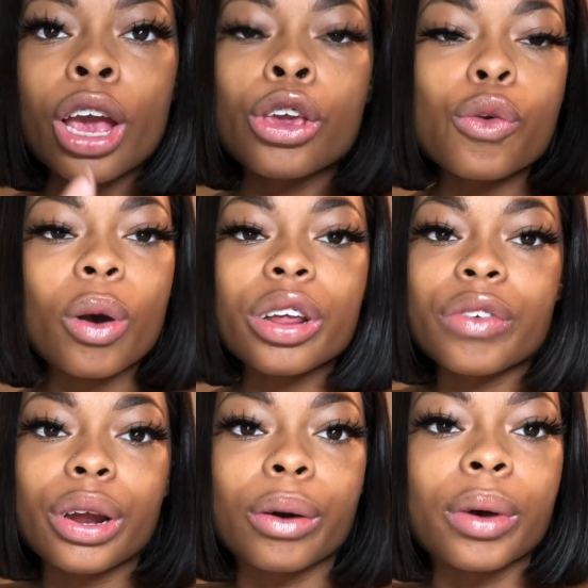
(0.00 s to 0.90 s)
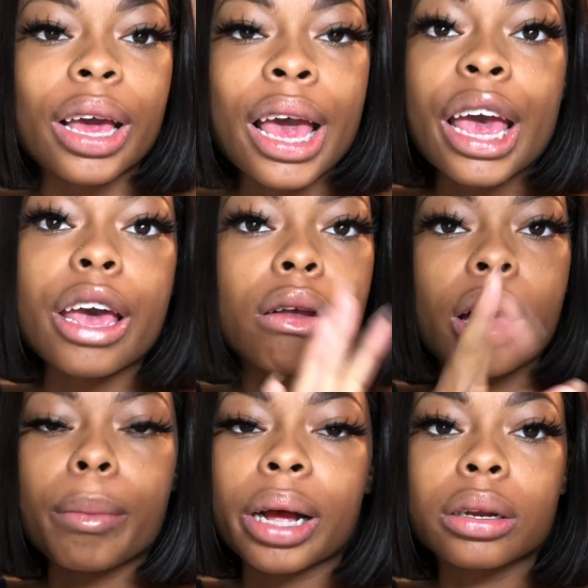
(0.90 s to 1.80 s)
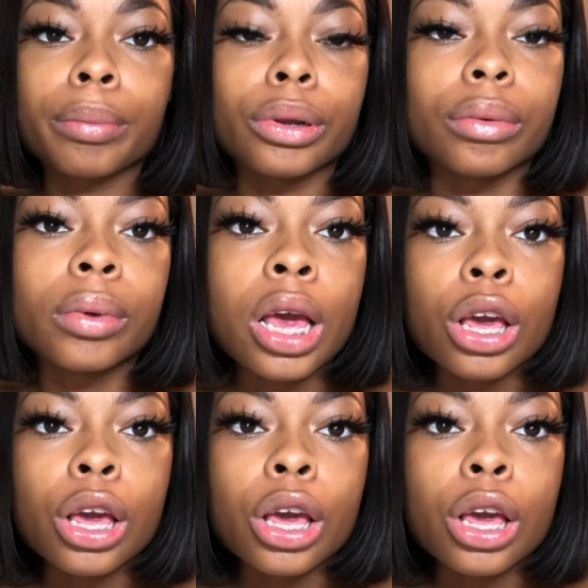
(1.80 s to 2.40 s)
You won't even know it. It'll come out the blue.